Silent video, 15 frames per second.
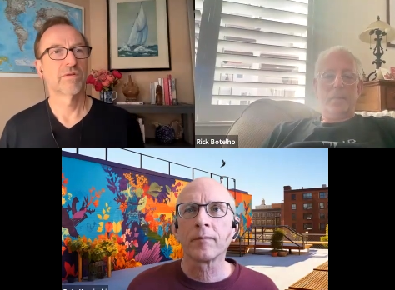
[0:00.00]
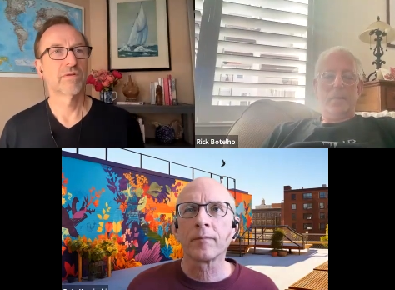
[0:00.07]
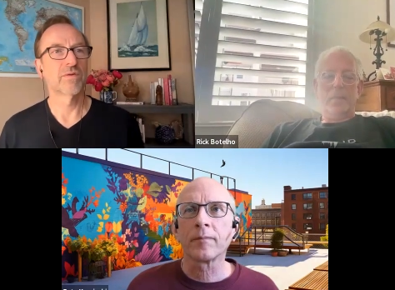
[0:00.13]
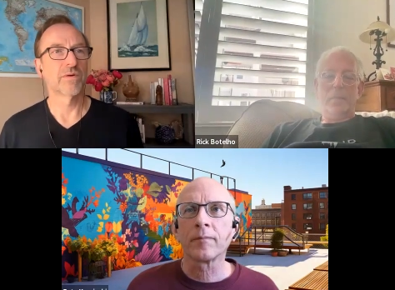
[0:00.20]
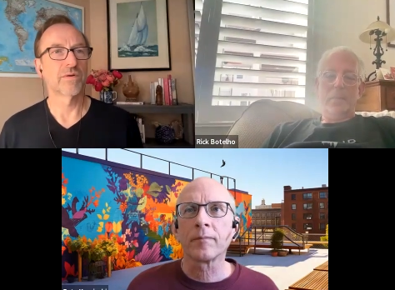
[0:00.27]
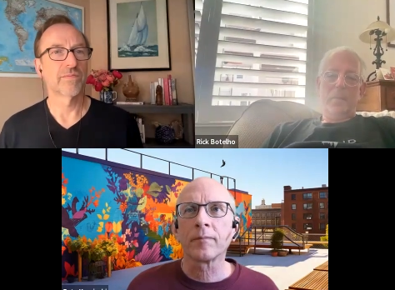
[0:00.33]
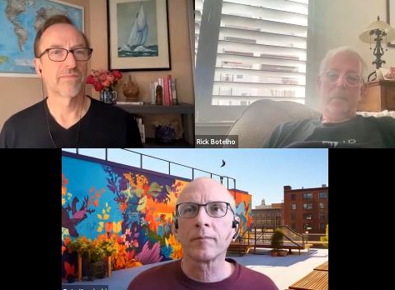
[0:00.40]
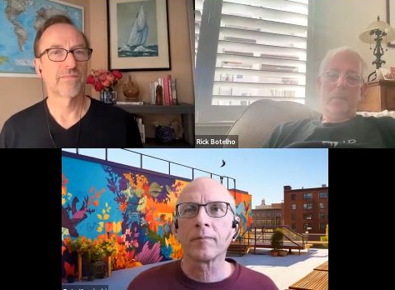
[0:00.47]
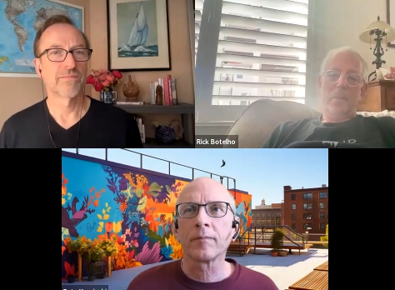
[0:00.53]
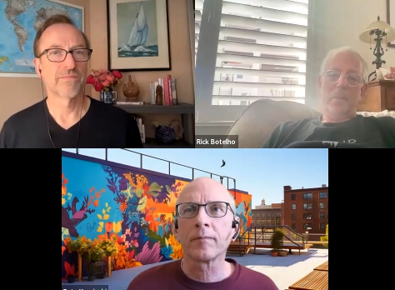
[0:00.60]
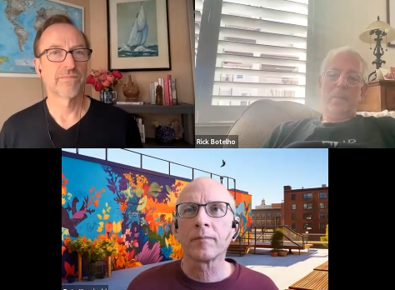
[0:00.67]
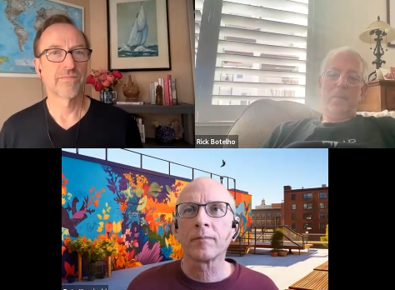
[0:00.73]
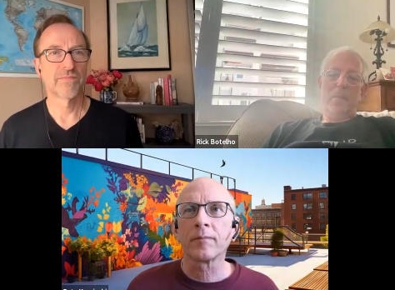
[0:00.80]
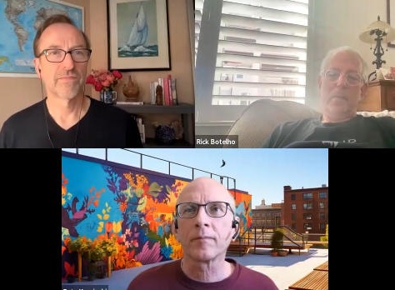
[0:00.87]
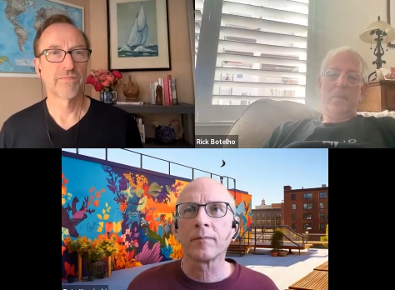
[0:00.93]
Speaker 1: Cool.
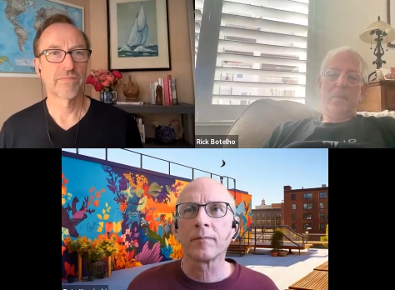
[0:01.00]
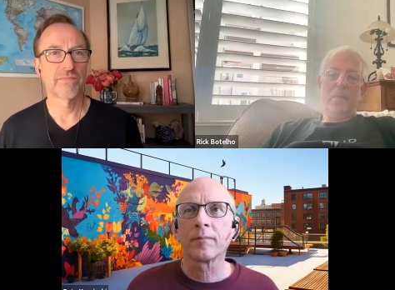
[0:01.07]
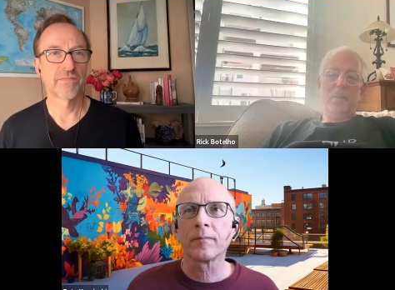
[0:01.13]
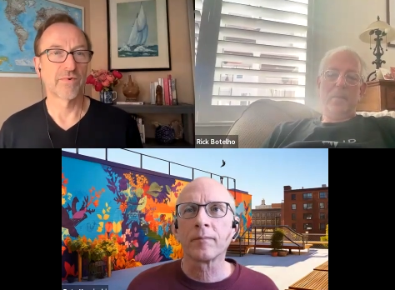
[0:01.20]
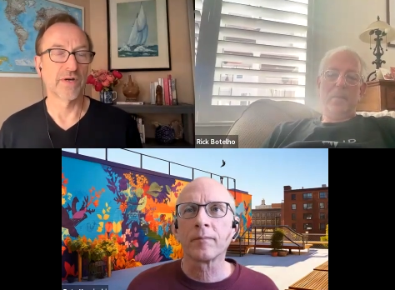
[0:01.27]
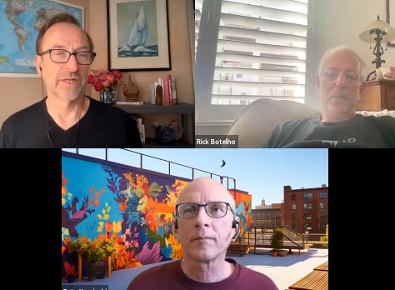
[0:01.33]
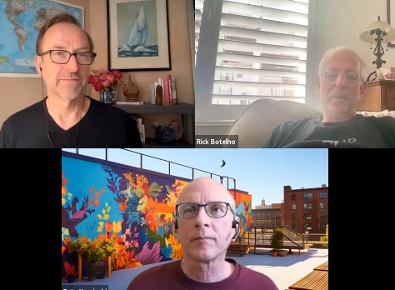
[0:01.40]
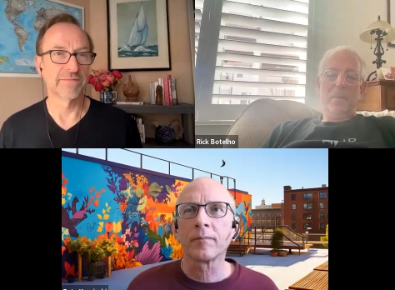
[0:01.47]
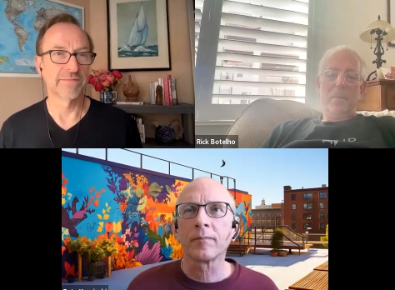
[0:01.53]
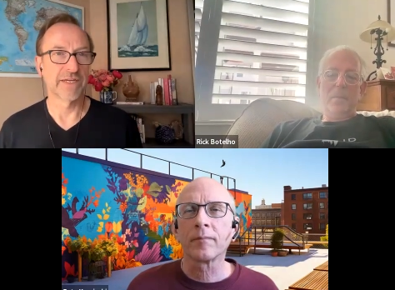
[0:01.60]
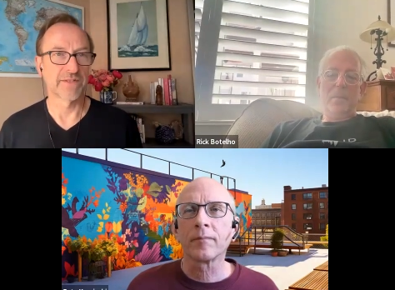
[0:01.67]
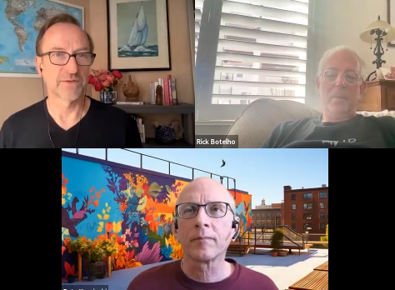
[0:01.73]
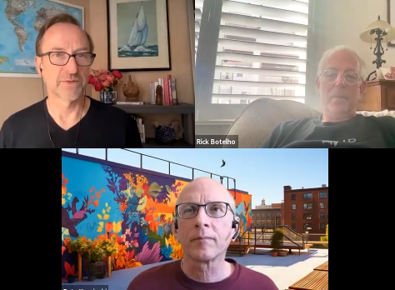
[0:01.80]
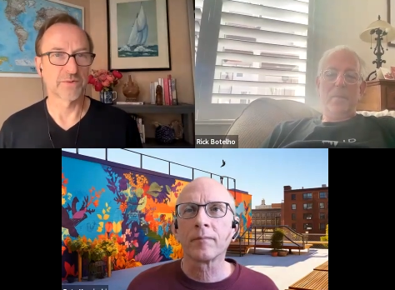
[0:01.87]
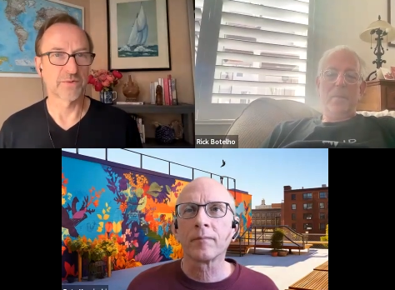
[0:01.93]
Well,
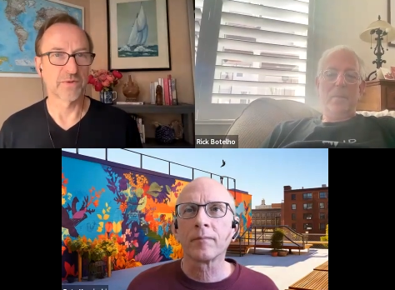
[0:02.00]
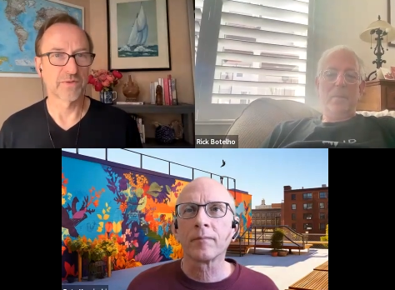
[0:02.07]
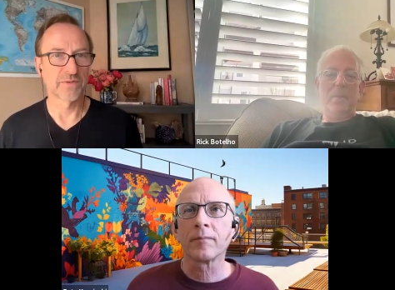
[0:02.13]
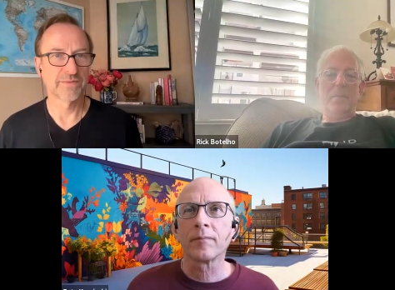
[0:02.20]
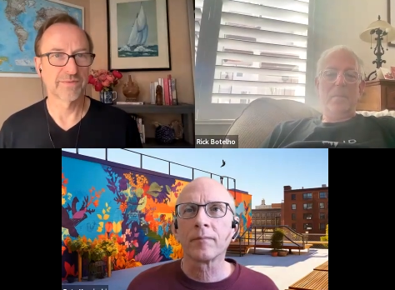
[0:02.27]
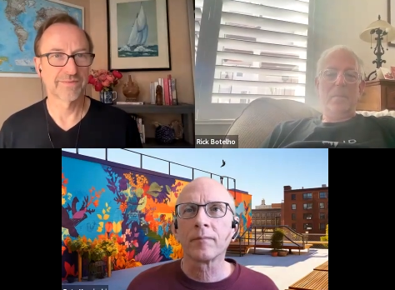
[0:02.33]
not so cool.